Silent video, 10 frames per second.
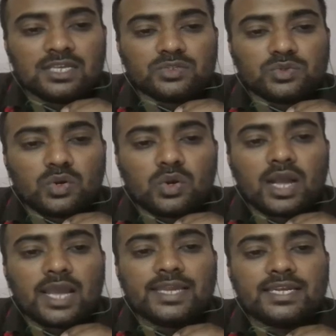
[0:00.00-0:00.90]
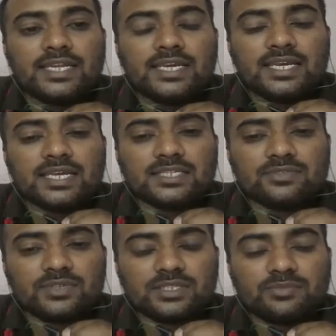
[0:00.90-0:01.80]
So
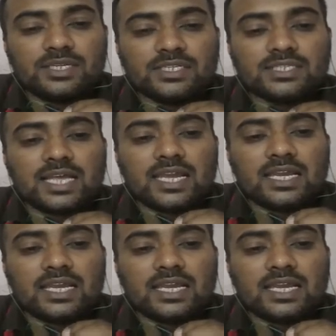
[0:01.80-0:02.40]
IDS, which means